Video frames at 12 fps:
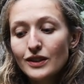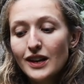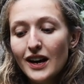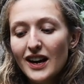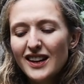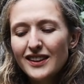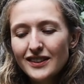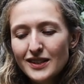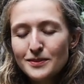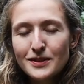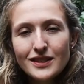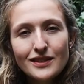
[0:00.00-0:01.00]
yeah, I think
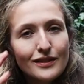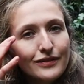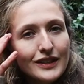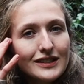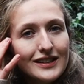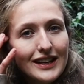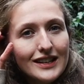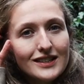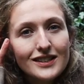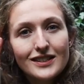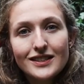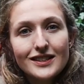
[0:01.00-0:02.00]
that's because of the
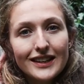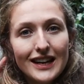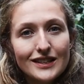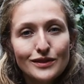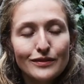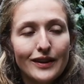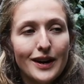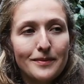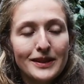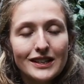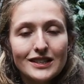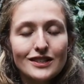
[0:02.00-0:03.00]
fertilizers and the cattle
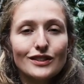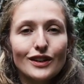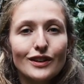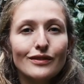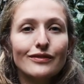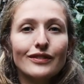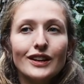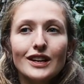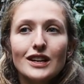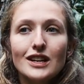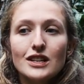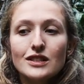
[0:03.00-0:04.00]
farming and stuff.
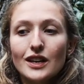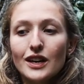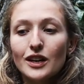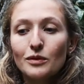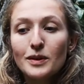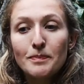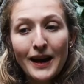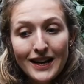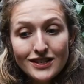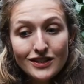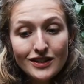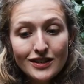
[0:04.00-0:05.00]
So we
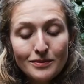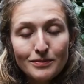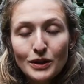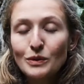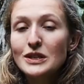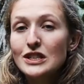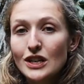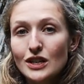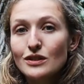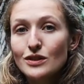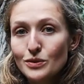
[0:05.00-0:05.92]
paddle, but we don't